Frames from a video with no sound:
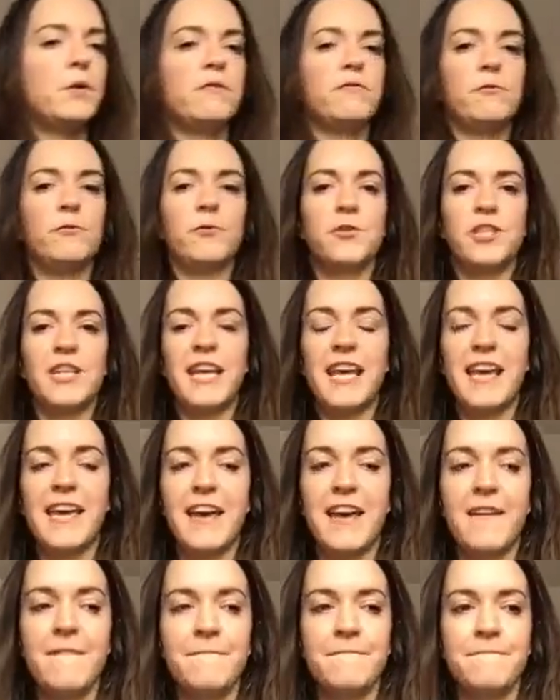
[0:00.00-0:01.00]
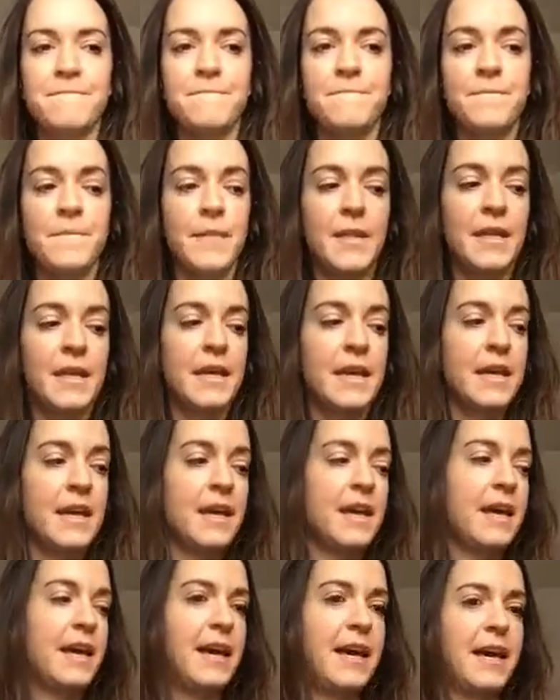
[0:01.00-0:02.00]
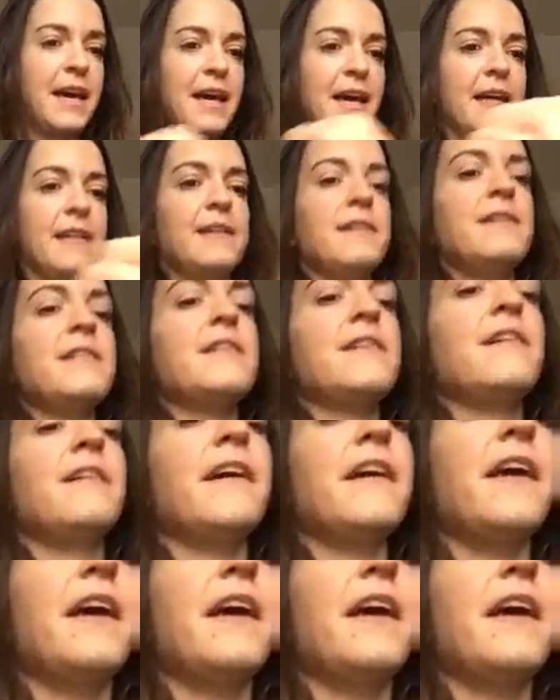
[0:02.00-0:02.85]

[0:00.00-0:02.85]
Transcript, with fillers: of water here and I